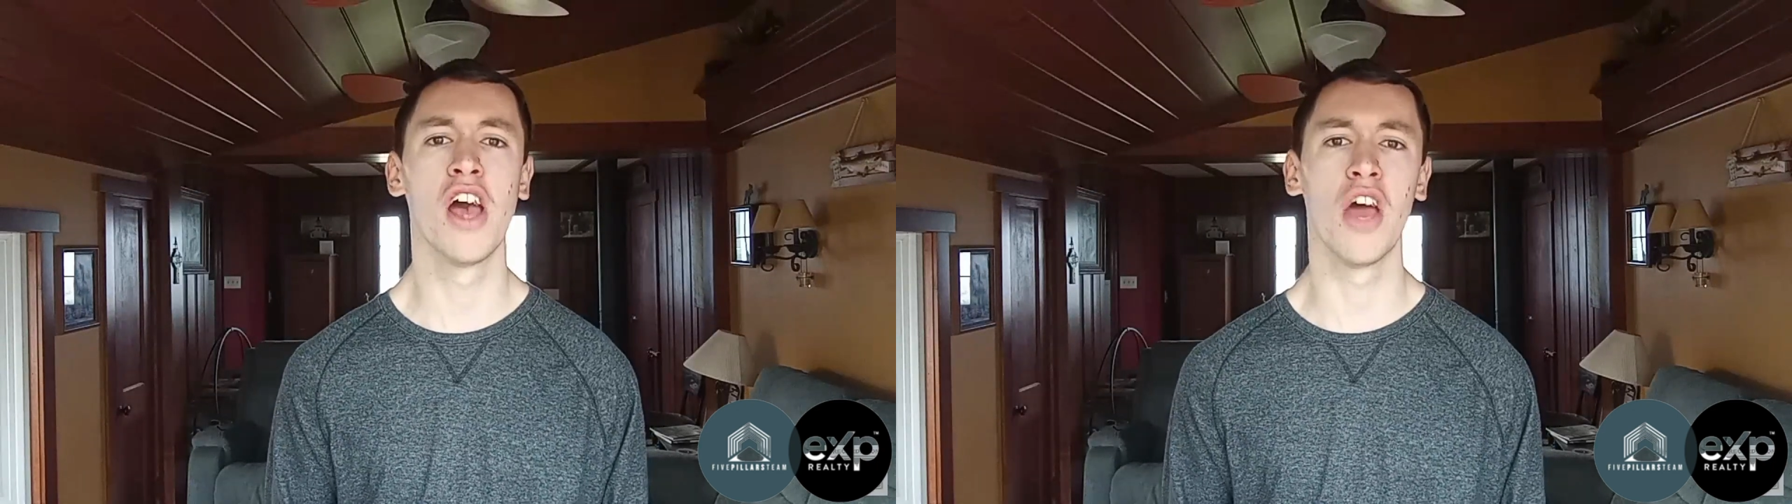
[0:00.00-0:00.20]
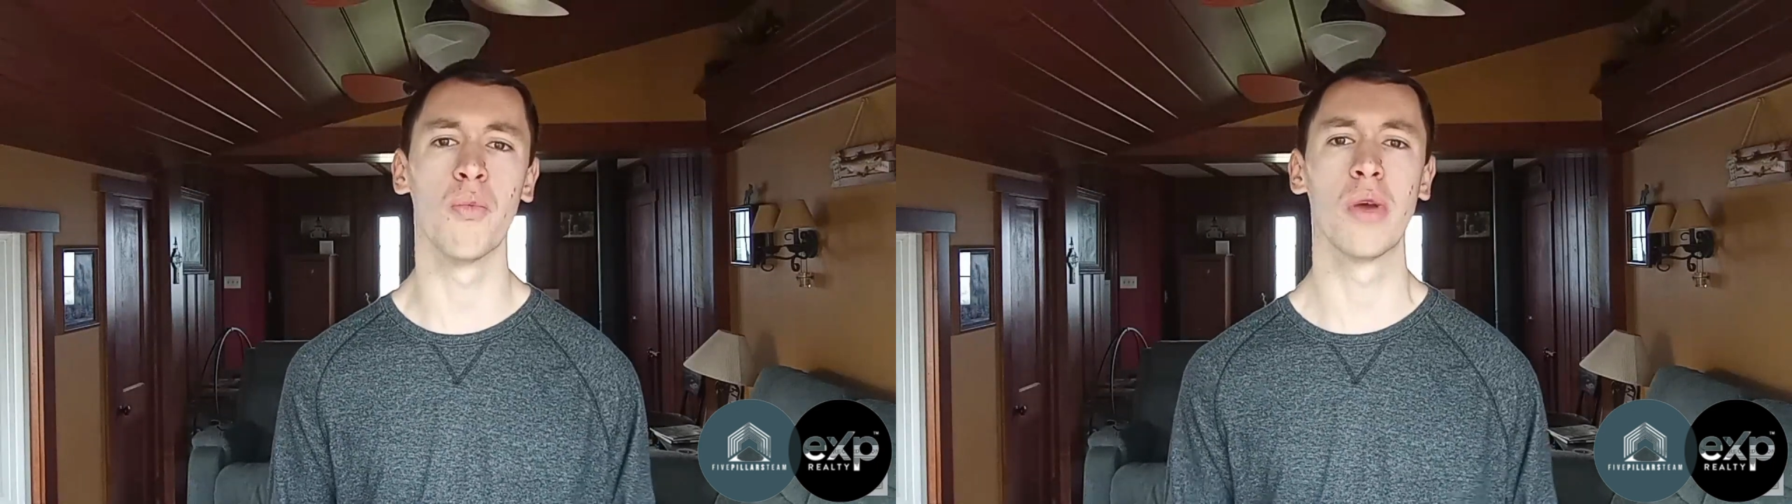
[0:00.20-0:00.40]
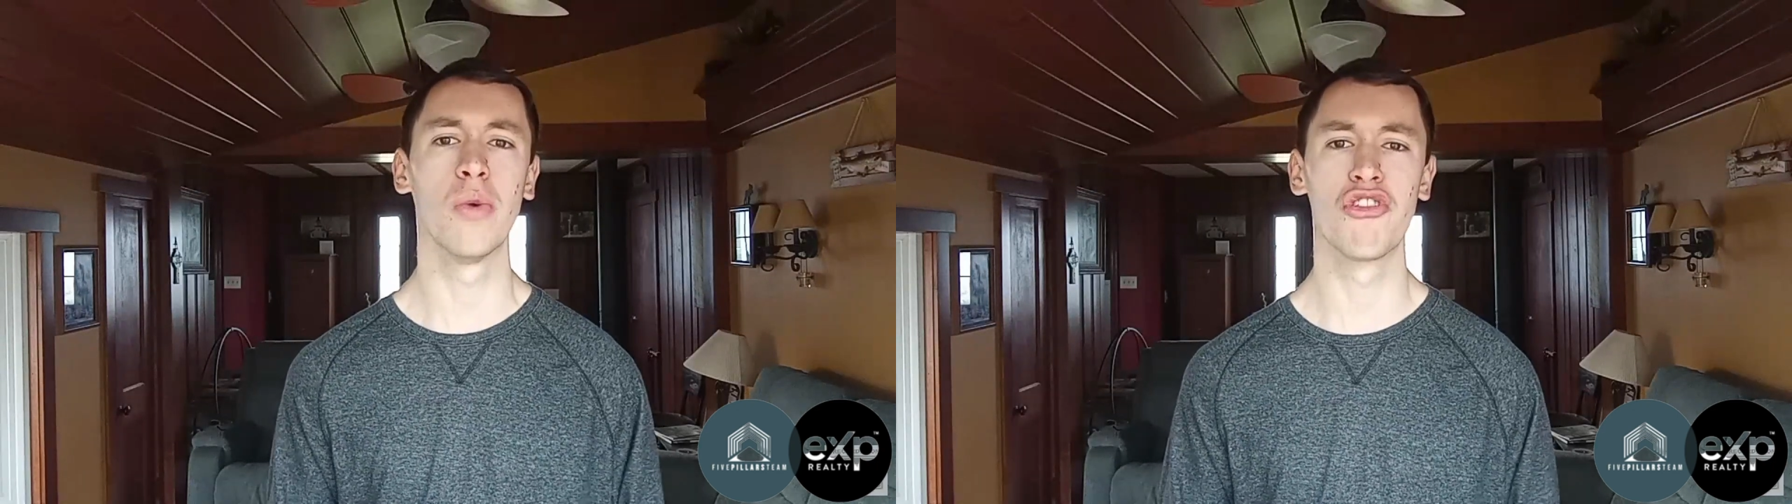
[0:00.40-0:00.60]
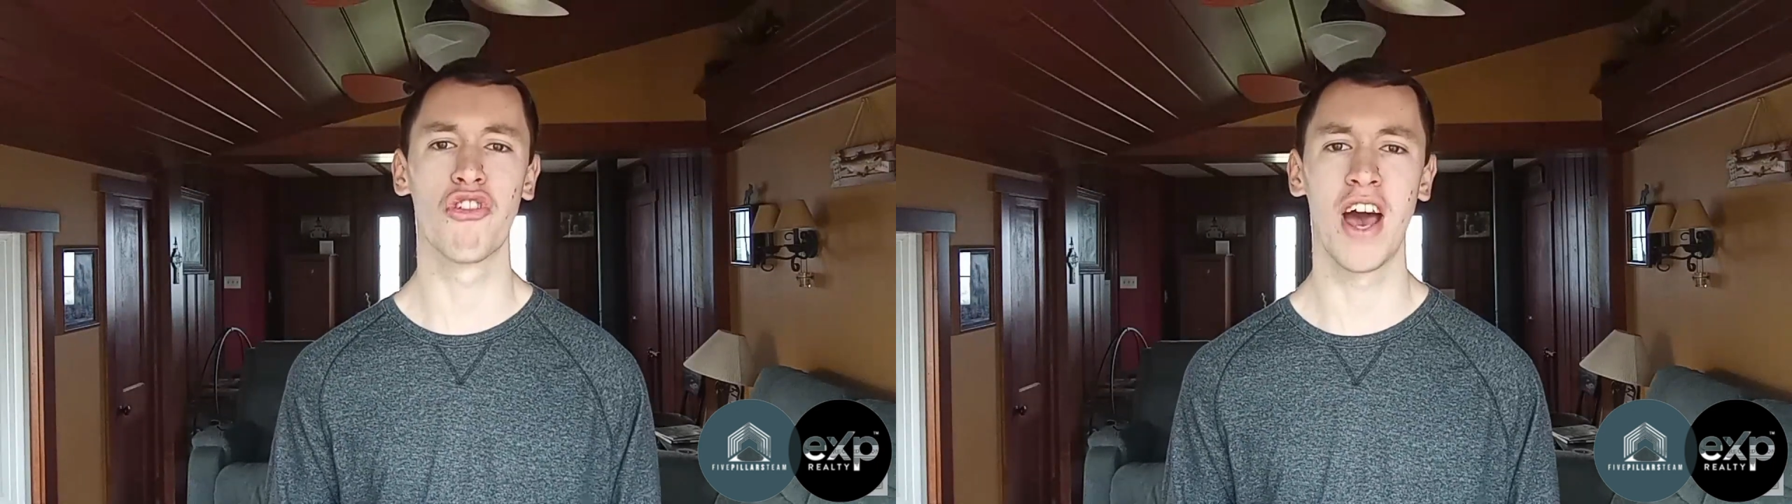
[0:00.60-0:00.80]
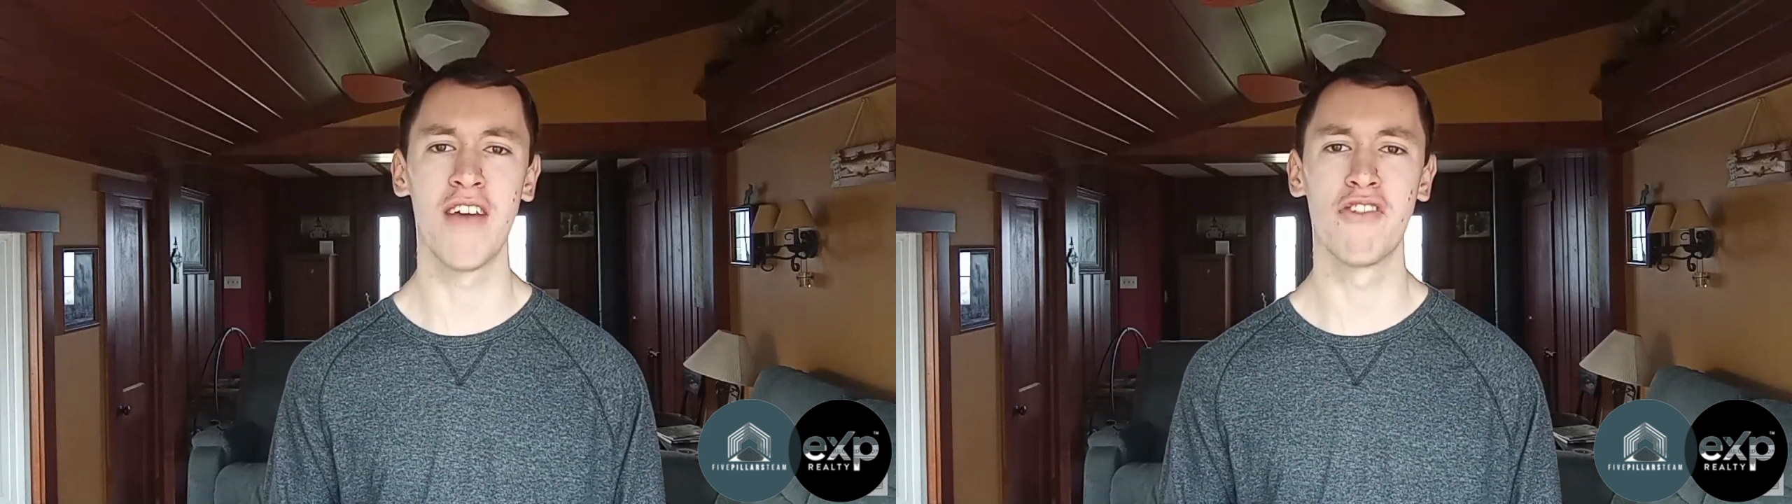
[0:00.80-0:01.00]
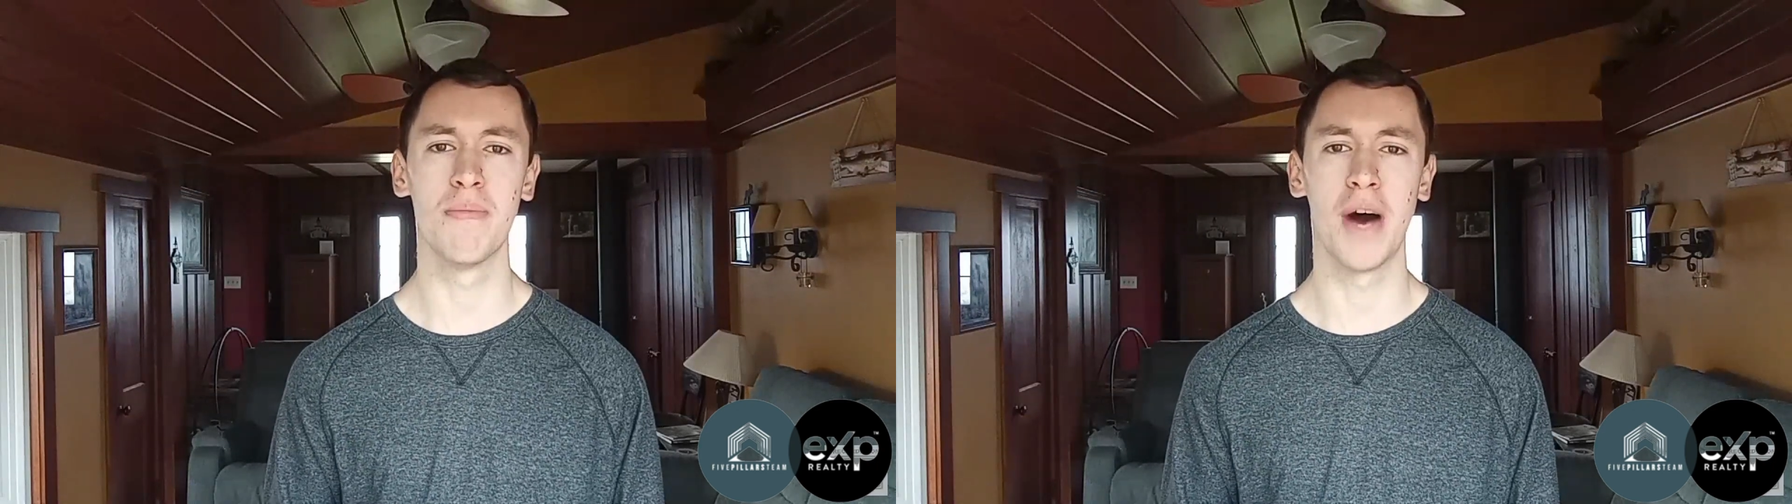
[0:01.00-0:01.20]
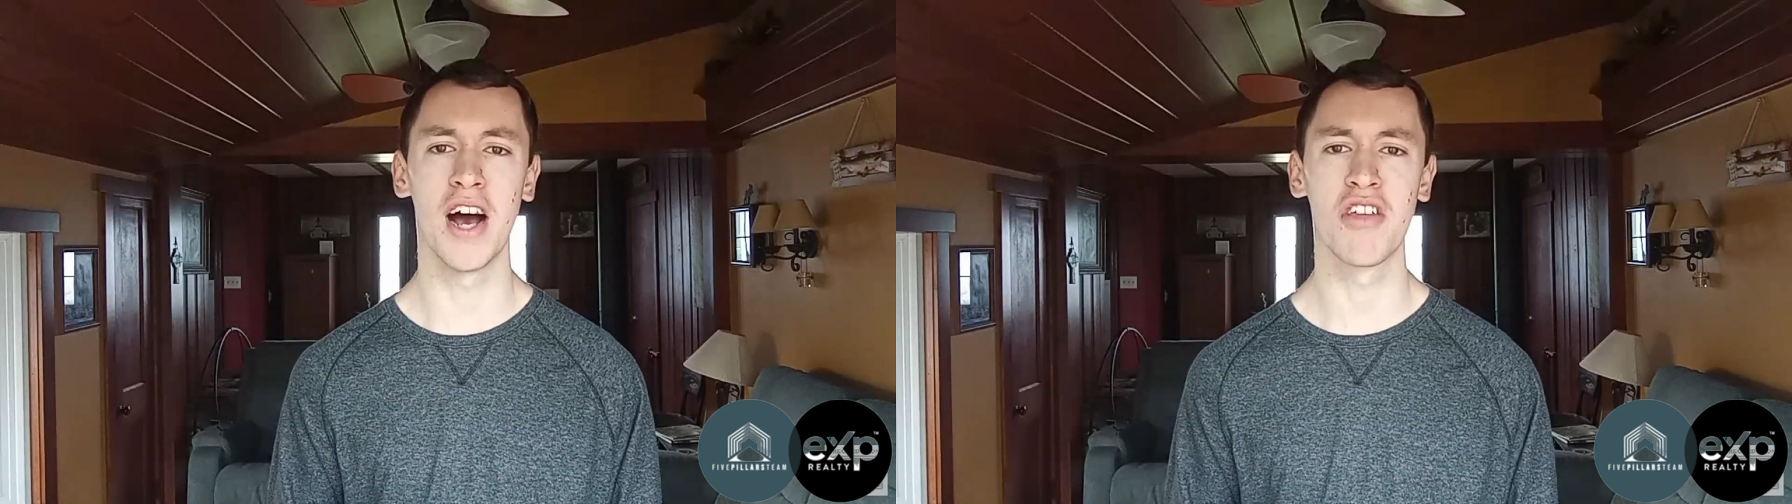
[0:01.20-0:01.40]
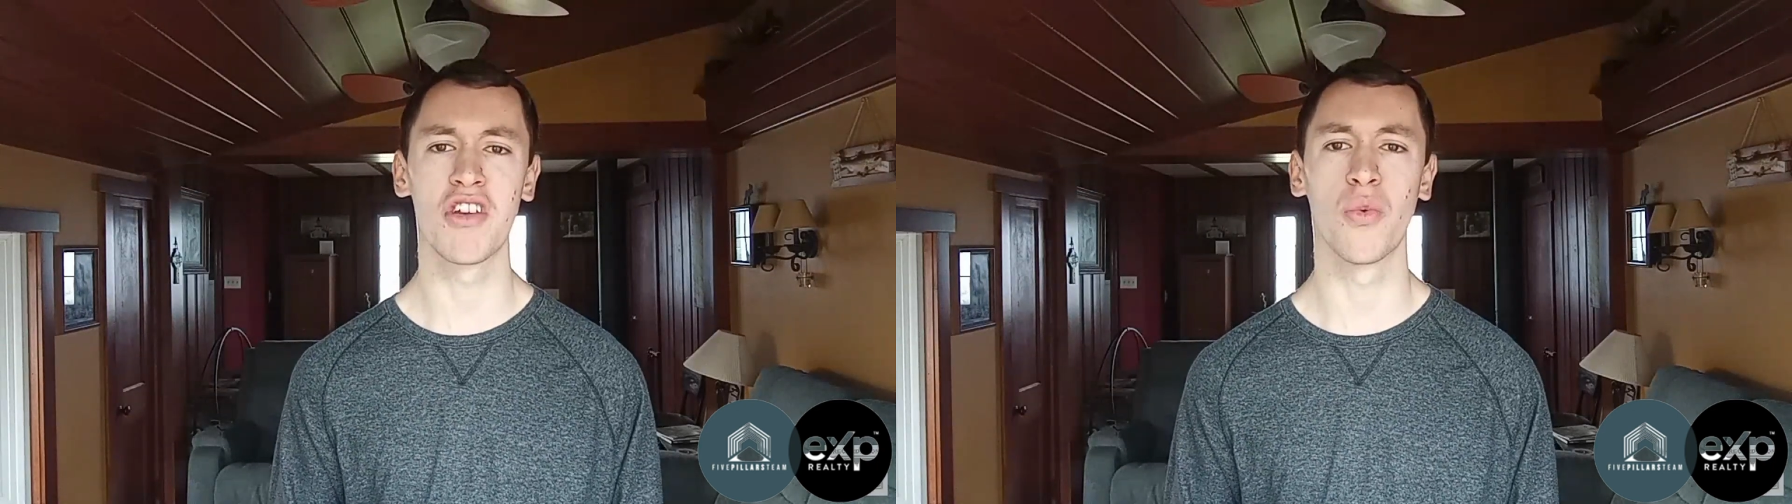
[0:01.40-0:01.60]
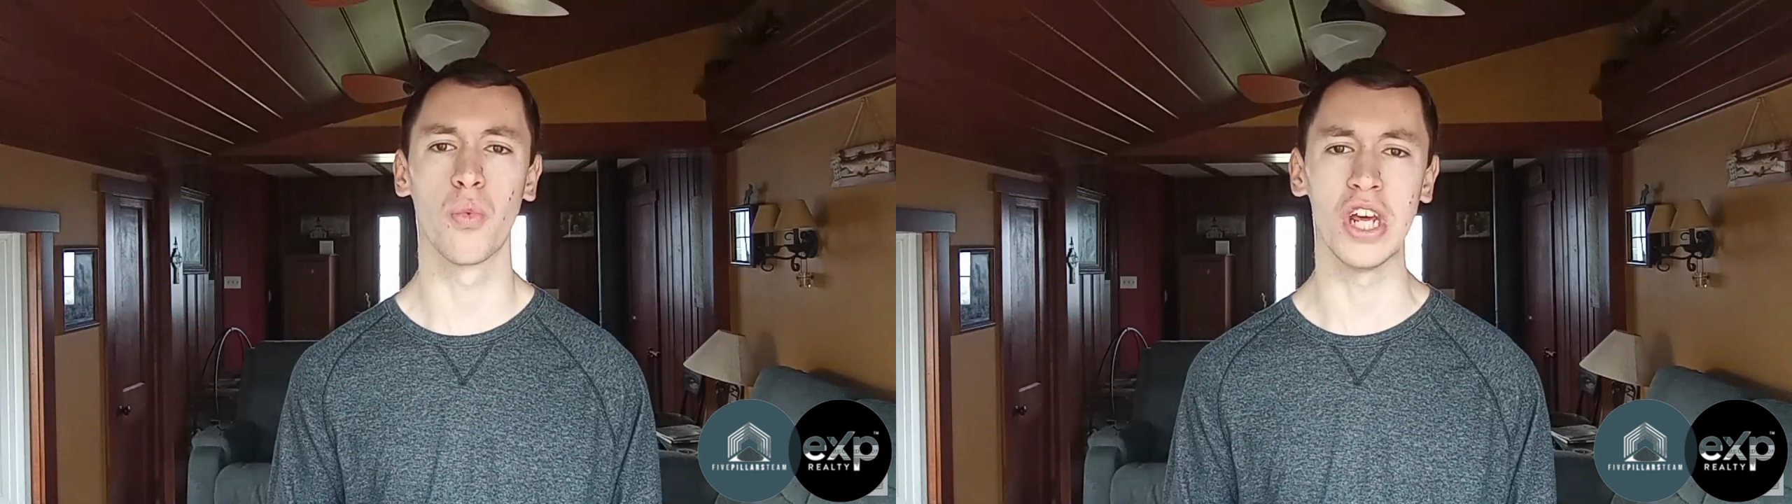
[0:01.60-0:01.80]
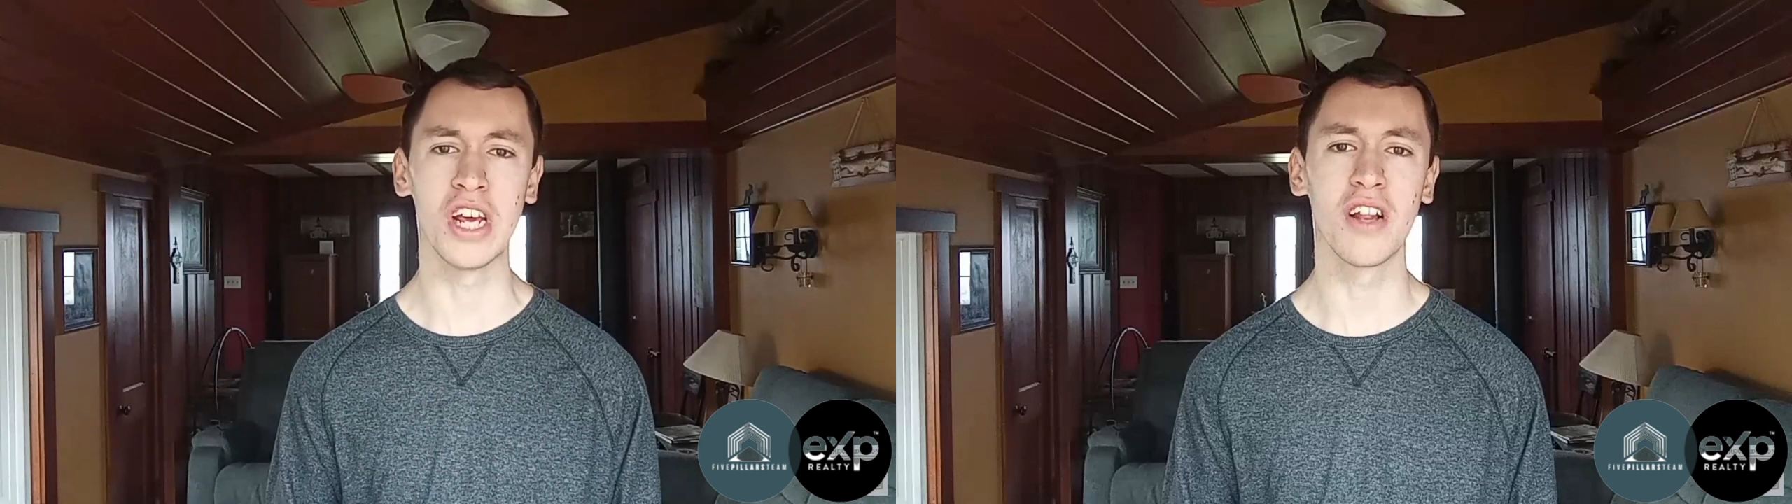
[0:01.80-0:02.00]
and we would drive to Boston
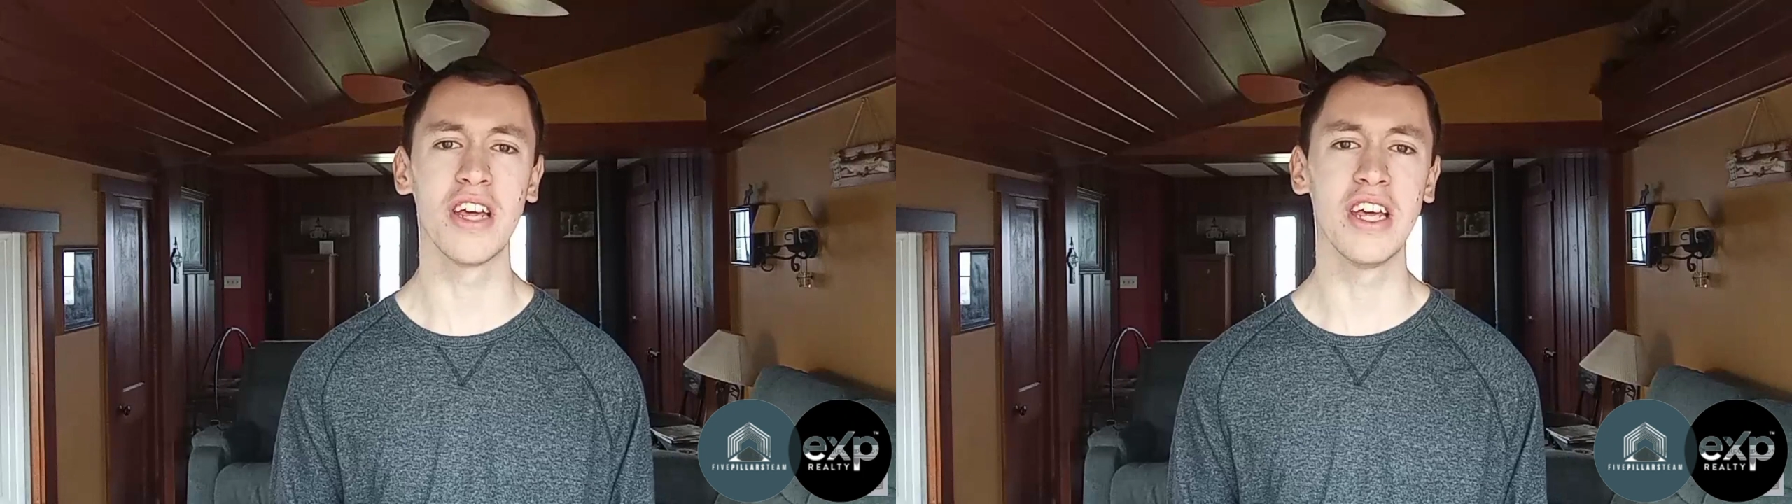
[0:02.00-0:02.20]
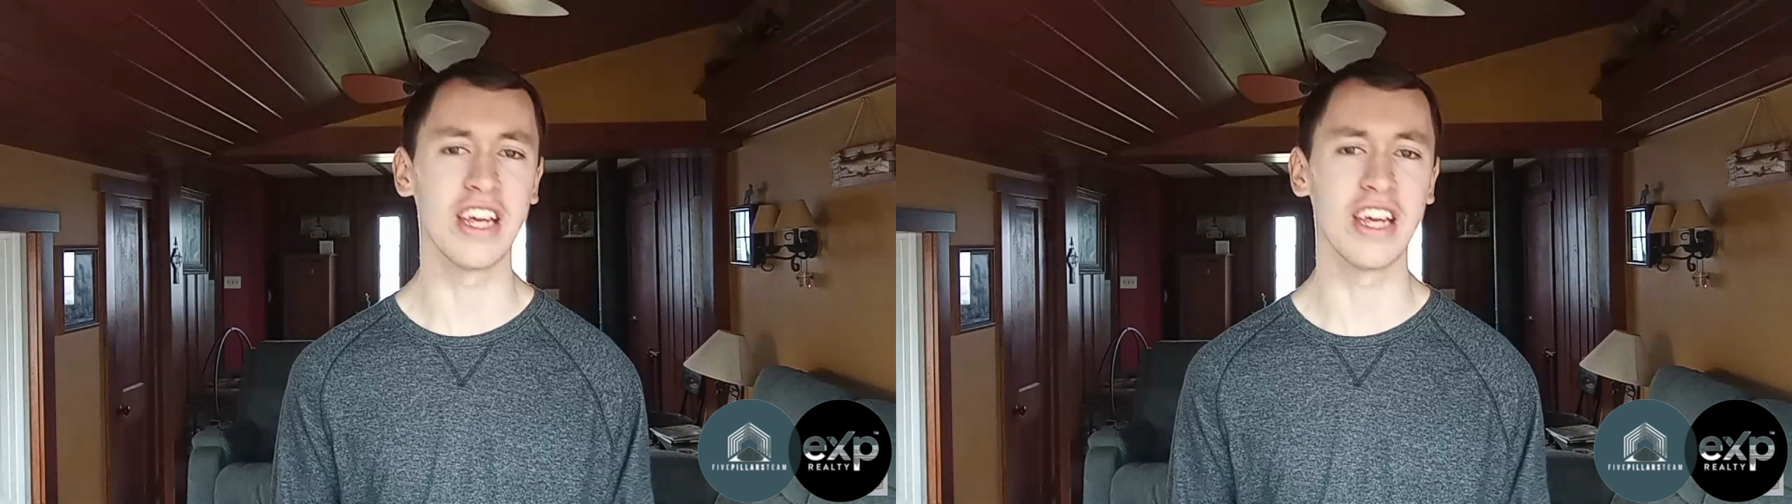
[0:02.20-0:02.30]
weekly,